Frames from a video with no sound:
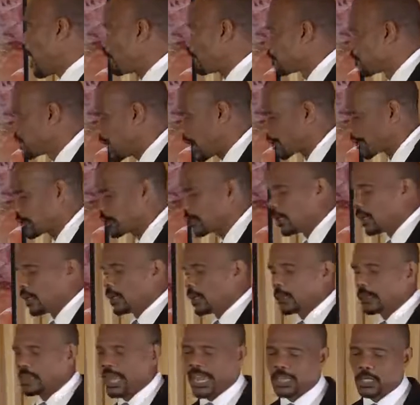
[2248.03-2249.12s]
death,
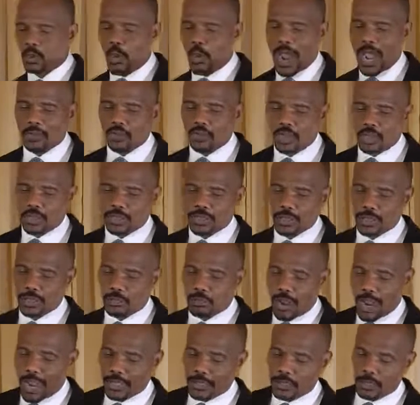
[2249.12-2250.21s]
that is why Jesus
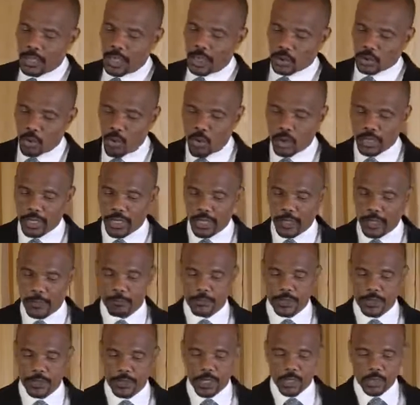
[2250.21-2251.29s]
Christ told him
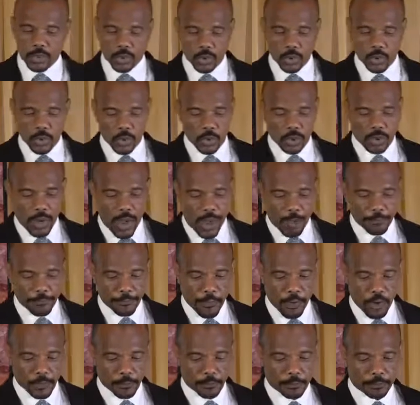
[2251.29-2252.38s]
to come
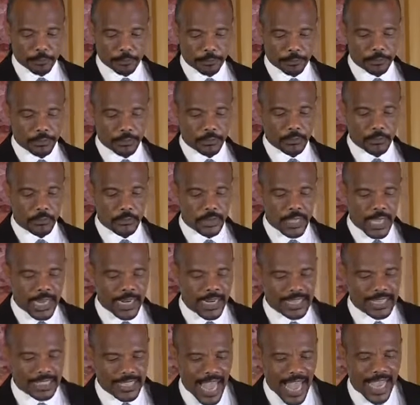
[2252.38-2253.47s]
forth. And
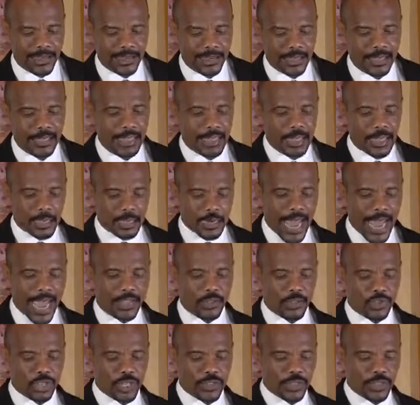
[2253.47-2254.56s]
exactly like
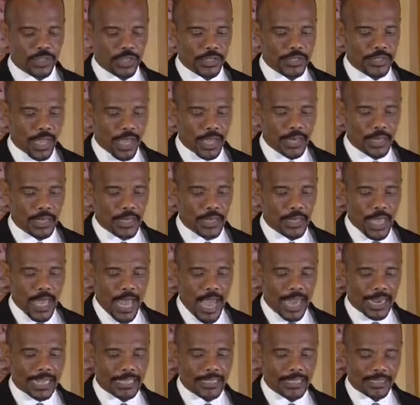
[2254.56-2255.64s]
Jesus said, and
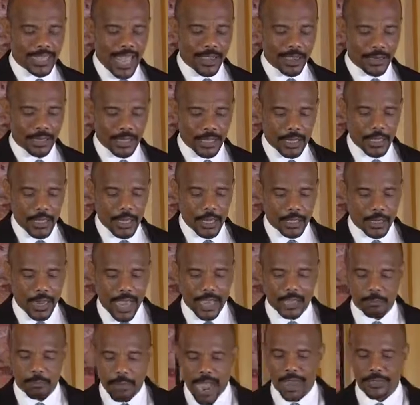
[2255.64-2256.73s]
exactly like
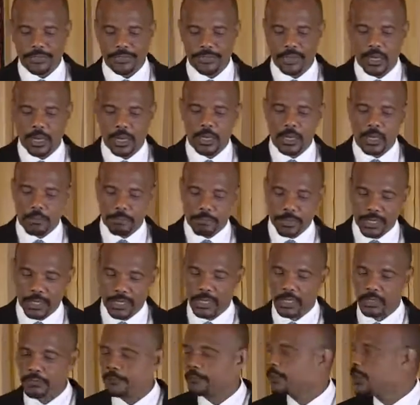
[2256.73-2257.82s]
Martha believed.
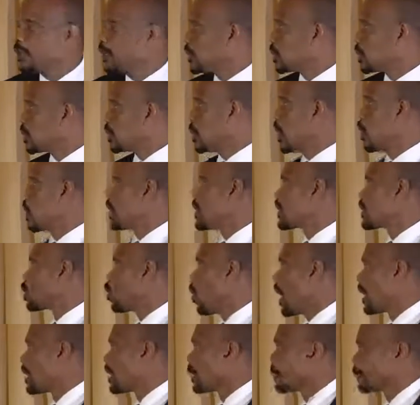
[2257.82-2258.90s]
You know, it is
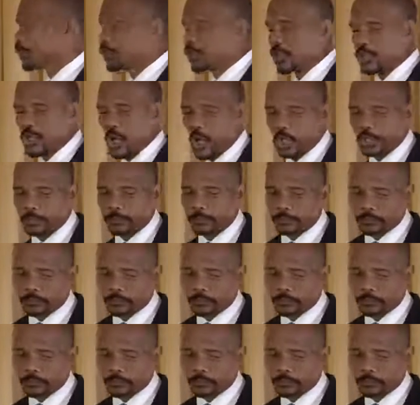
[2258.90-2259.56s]
wonderful to know